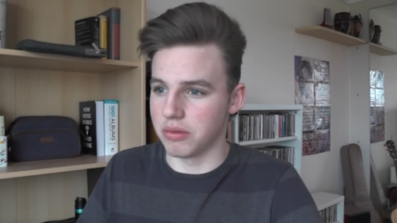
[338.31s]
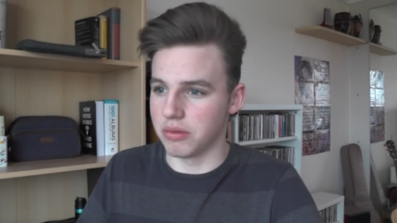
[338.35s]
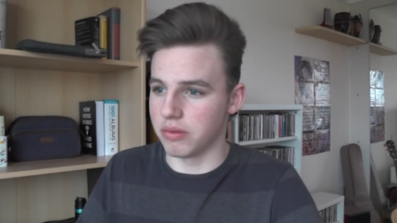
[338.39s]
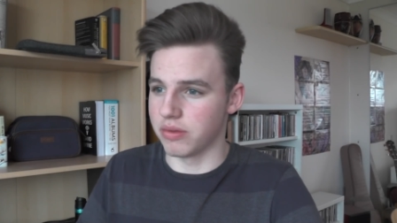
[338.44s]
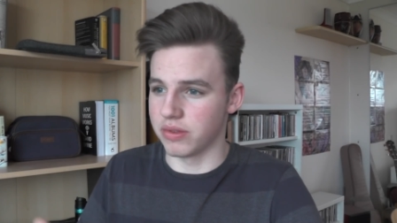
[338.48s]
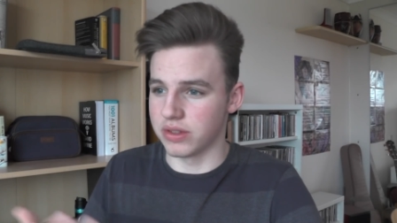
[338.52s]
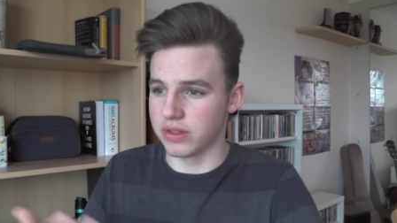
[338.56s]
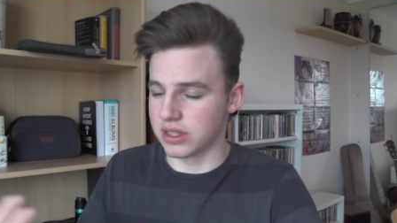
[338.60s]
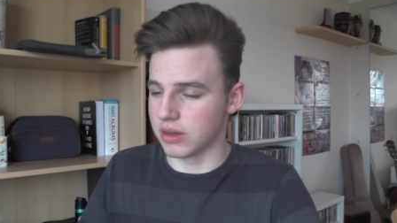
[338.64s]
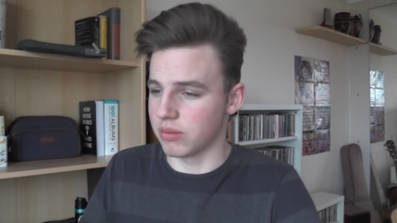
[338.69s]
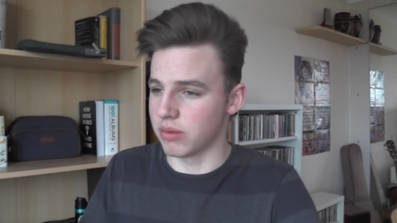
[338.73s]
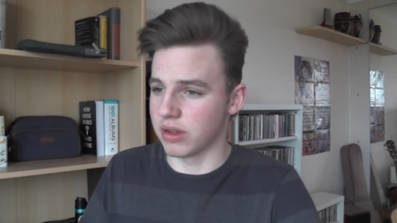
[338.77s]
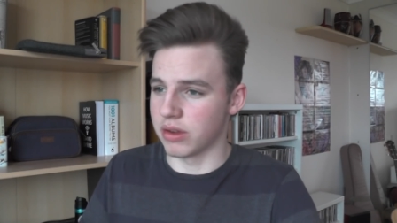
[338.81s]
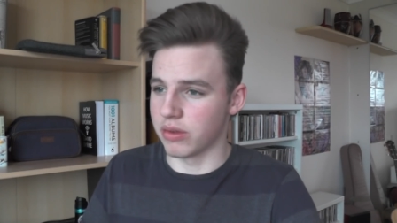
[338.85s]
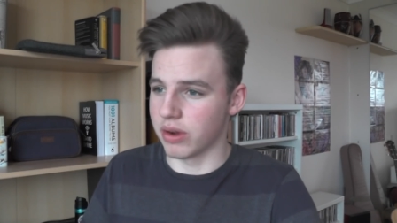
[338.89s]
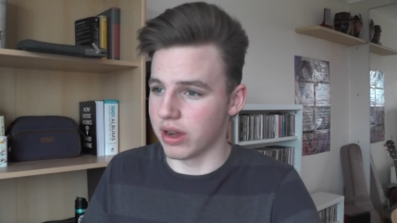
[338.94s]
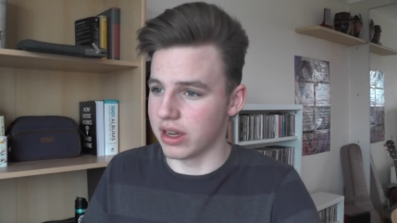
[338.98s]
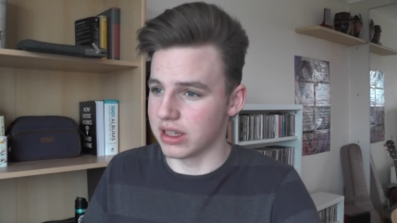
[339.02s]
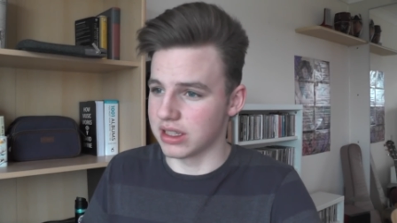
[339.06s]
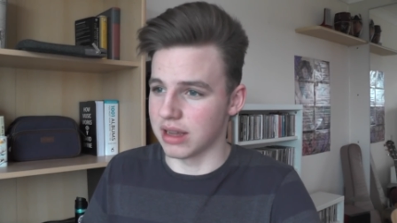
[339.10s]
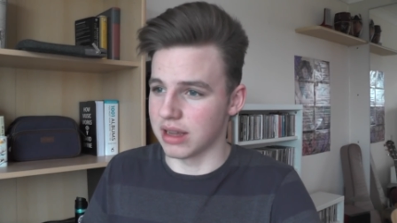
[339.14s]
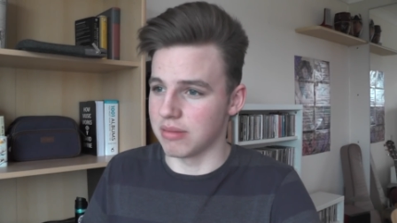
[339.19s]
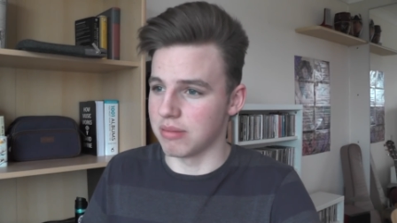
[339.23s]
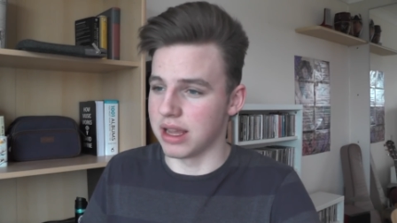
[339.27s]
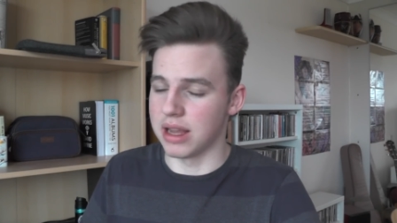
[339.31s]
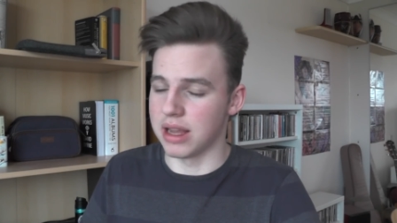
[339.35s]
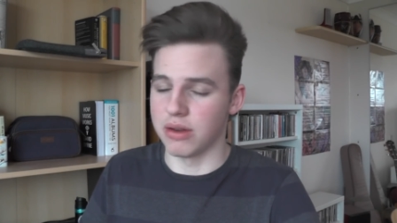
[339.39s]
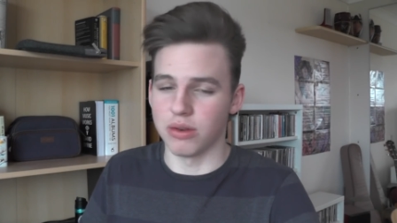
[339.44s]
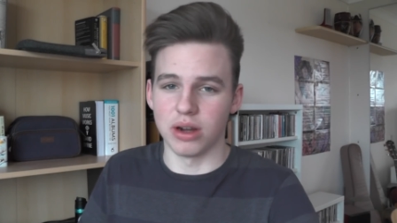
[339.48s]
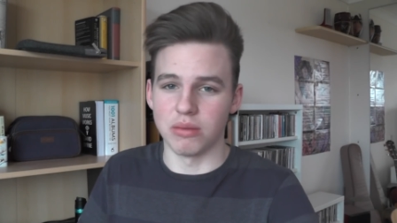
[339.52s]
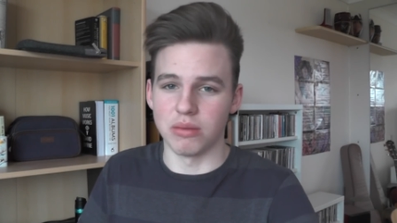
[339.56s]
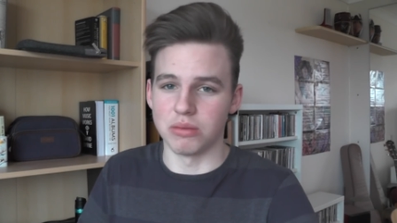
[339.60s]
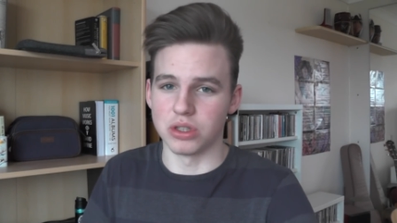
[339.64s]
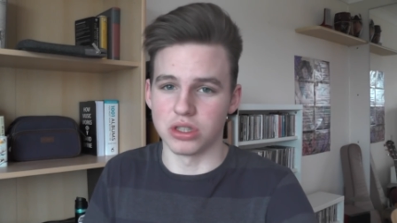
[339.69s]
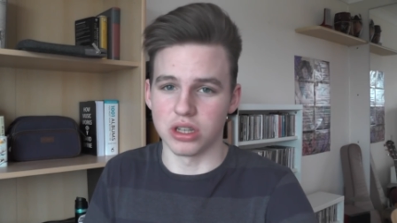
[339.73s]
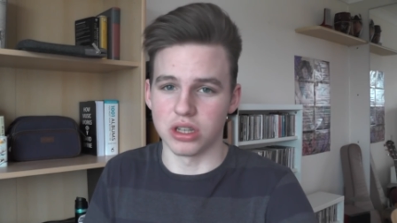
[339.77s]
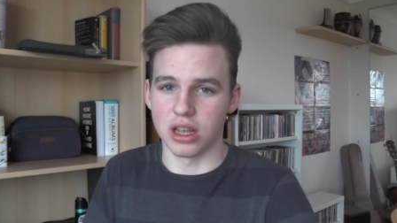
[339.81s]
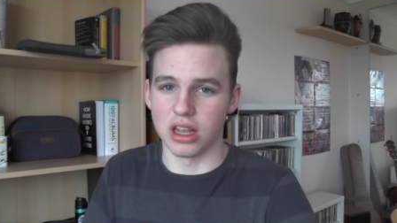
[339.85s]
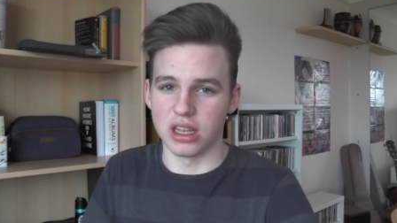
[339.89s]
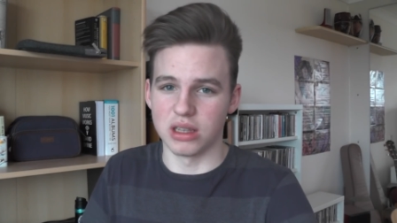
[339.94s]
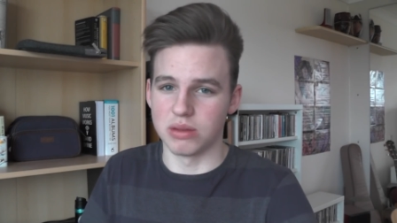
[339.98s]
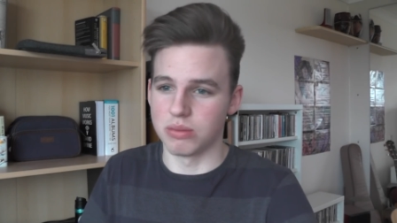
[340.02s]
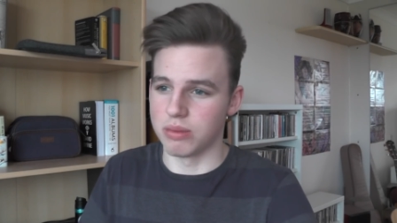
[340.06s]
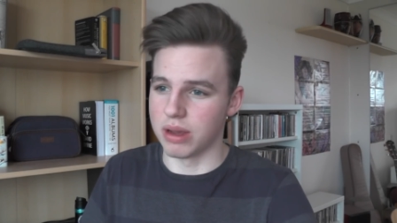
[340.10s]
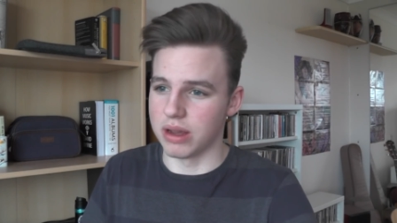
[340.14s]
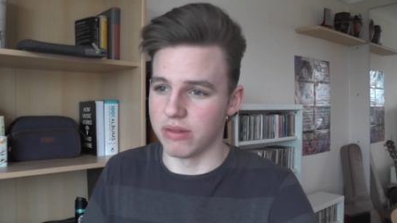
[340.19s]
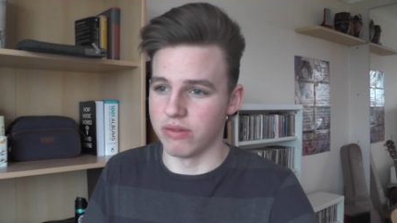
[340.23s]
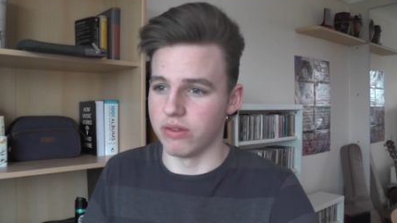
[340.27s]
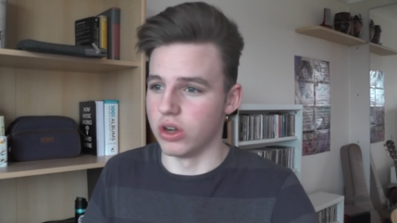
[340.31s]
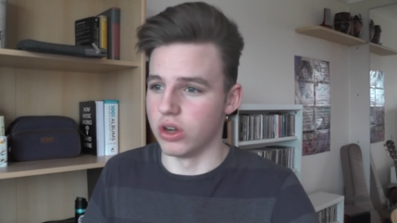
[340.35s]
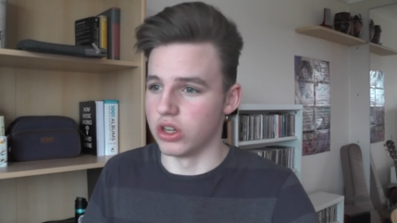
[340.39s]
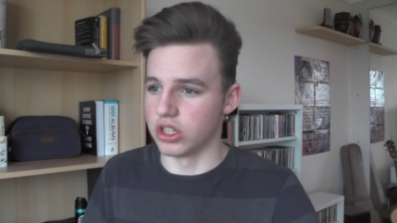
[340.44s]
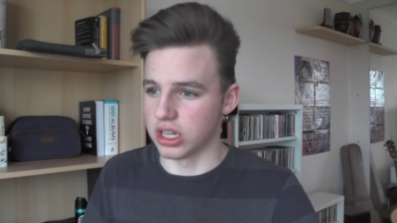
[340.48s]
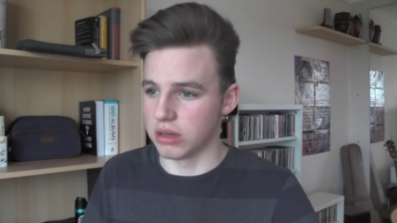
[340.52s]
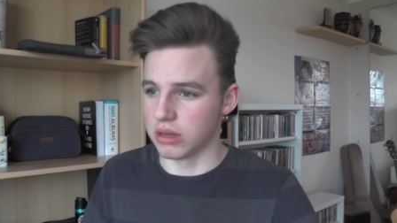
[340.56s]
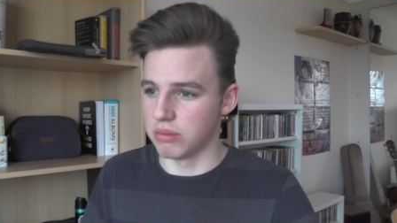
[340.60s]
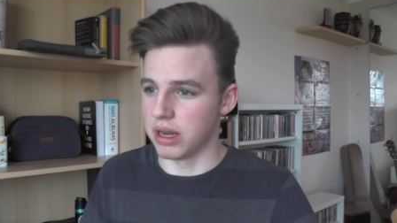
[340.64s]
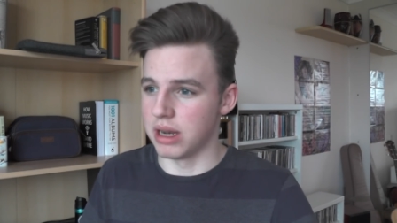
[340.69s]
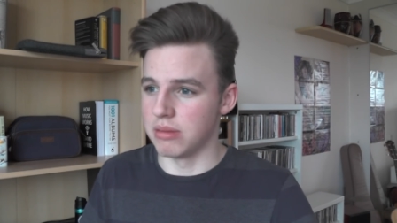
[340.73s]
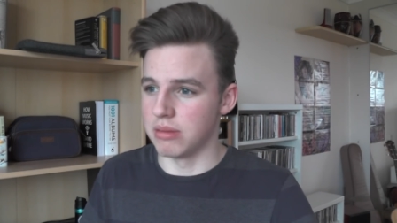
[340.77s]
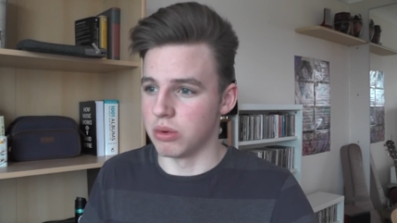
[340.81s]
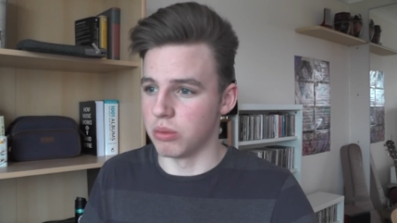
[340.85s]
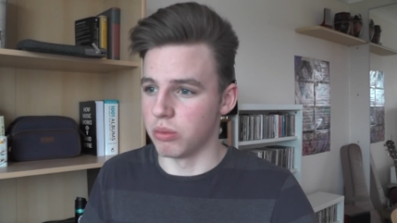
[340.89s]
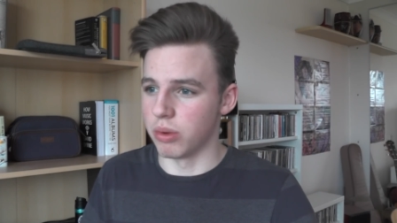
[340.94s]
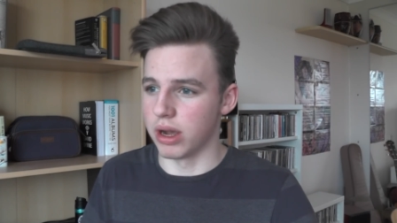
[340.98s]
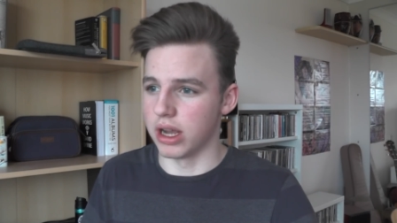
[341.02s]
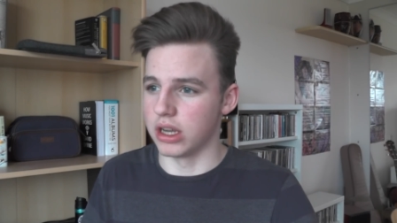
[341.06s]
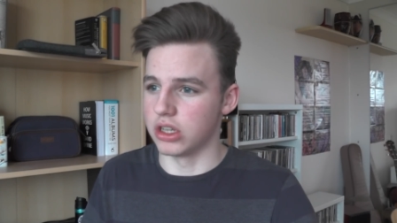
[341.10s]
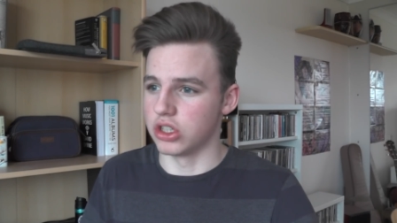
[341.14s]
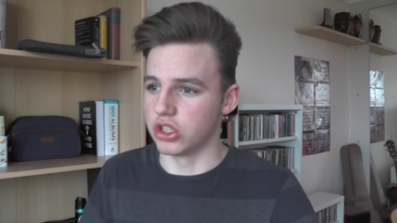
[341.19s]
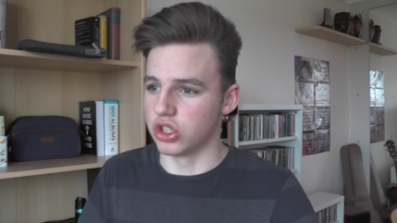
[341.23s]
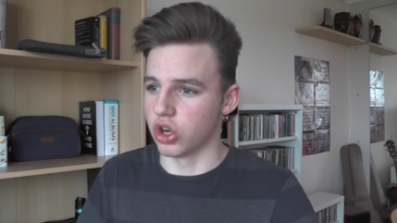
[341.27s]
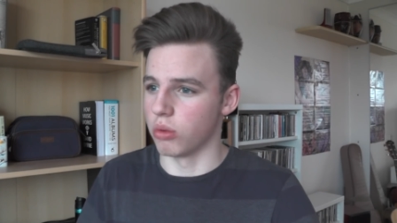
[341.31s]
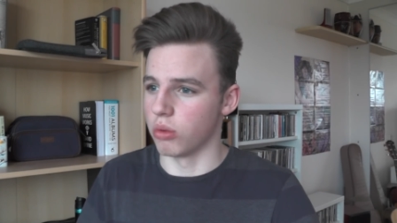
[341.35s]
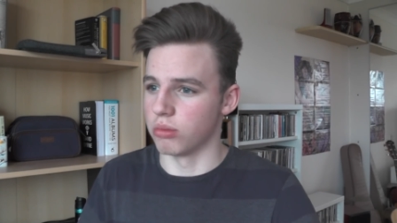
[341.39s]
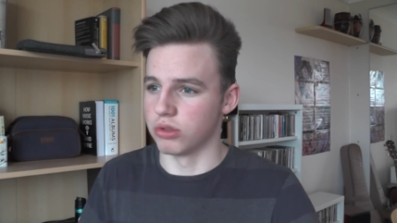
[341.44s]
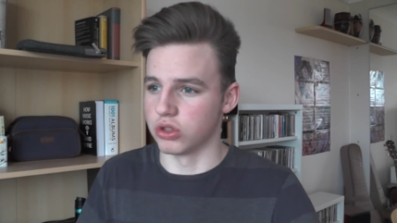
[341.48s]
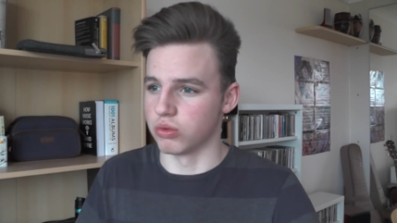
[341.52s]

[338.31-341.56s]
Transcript: for someone where it's like me, where I'm just like, it's virtually a minimum wage job,